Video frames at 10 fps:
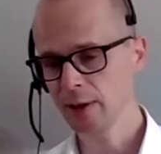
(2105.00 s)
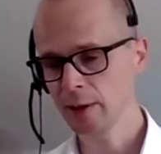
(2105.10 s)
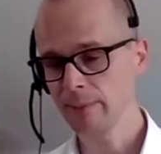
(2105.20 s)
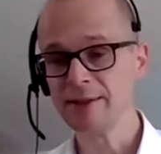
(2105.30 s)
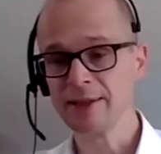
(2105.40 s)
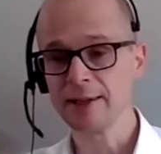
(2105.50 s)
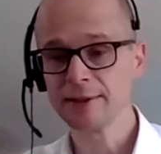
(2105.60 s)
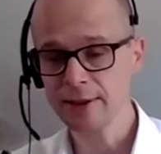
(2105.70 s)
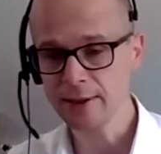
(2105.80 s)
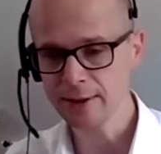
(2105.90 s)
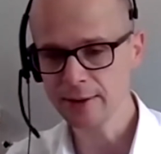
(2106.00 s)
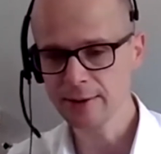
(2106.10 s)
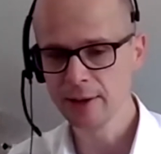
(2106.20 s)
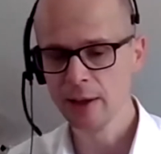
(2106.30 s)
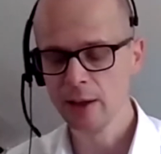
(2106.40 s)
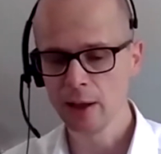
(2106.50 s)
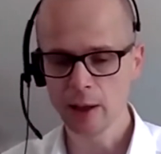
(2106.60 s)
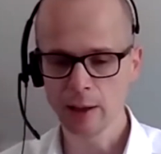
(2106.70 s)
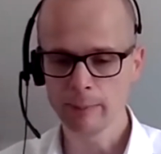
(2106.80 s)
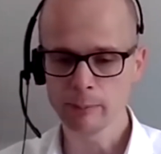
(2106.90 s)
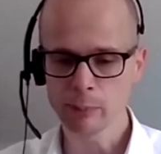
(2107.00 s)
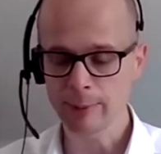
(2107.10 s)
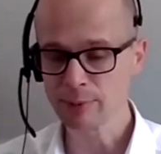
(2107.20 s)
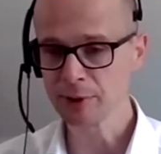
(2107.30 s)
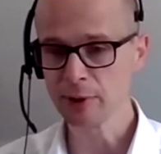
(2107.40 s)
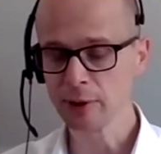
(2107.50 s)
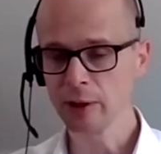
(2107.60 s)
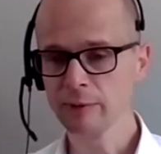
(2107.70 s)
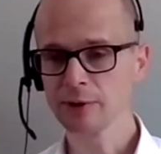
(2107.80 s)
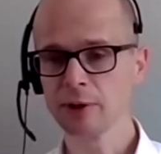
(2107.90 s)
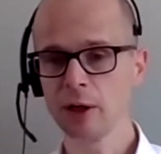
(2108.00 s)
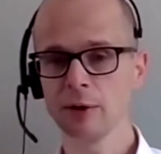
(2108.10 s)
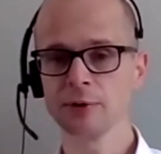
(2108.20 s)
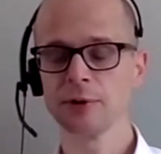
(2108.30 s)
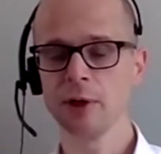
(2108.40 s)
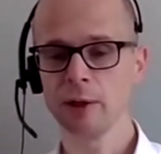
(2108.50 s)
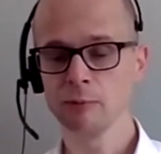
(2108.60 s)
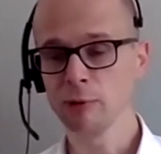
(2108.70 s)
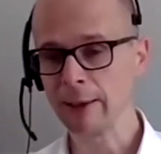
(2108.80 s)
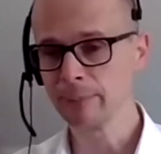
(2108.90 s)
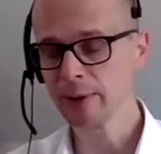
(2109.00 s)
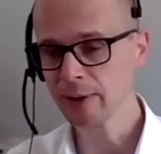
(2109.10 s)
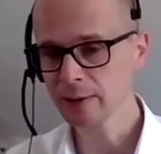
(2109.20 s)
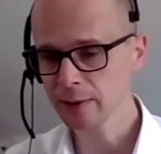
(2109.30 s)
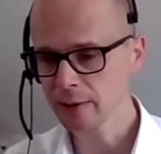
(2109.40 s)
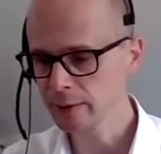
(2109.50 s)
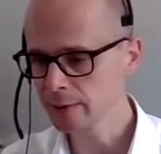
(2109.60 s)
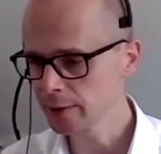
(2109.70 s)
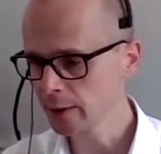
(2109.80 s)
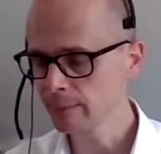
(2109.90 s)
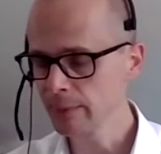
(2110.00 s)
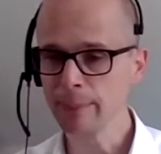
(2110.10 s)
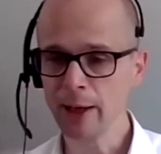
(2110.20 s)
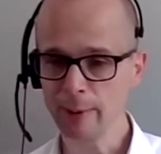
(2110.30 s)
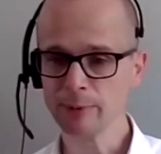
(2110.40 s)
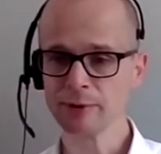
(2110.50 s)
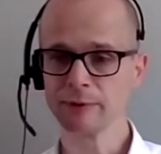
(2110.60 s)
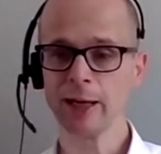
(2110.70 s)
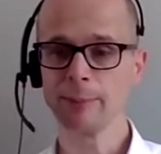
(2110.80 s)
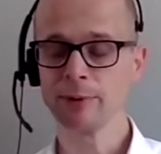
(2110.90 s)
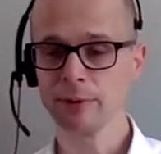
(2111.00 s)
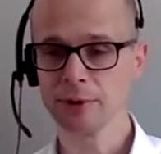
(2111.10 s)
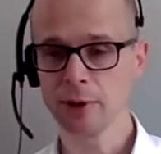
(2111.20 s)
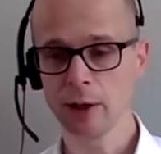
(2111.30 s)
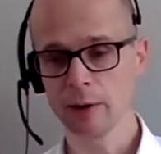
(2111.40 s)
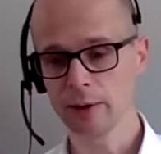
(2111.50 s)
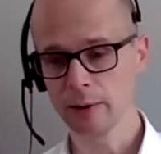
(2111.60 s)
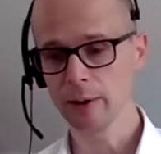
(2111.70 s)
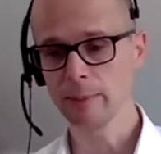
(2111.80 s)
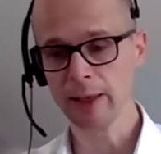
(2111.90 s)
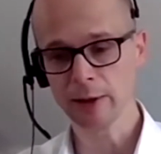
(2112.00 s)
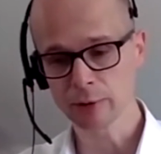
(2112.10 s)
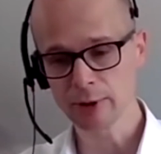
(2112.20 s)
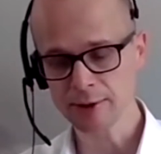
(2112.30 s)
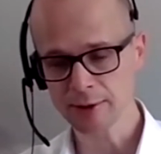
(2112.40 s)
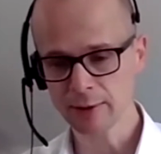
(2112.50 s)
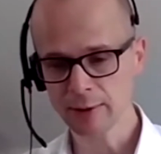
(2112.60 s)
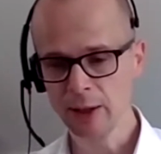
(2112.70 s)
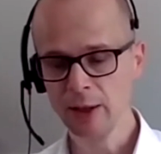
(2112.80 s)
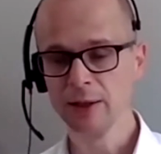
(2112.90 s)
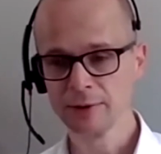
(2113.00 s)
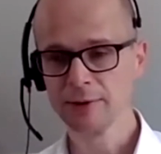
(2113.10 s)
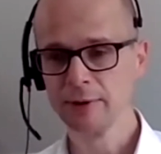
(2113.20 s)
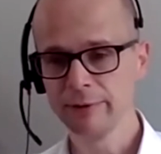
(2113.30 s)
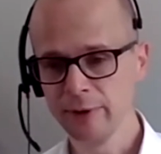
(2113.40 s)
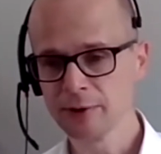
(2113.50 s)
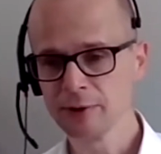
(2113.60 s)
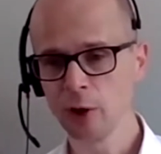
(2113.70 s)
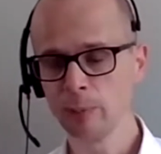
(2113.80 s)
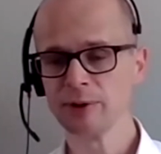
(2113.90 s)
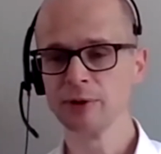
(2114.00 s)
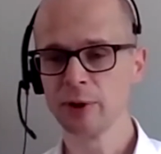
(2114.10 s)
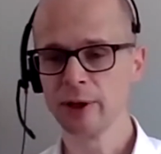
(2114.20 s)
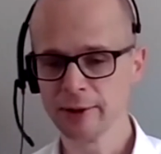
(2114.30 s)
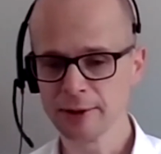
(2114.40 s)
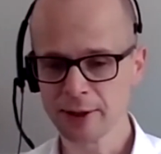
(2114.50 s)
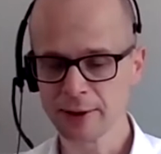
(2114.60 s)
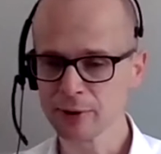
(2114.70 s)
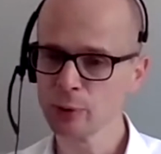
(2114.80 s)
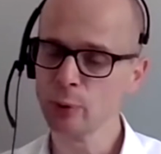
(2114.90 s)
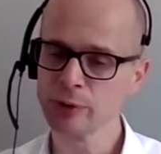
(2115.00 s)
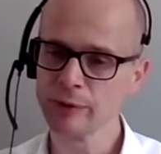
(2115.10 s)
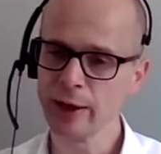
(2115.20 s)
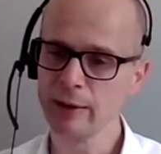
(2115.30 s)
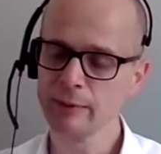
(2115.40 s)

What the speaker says: is exceeded, perhaps turnover starts ramping, and impairments of capital start increasing. The first job is to try and understand the source of that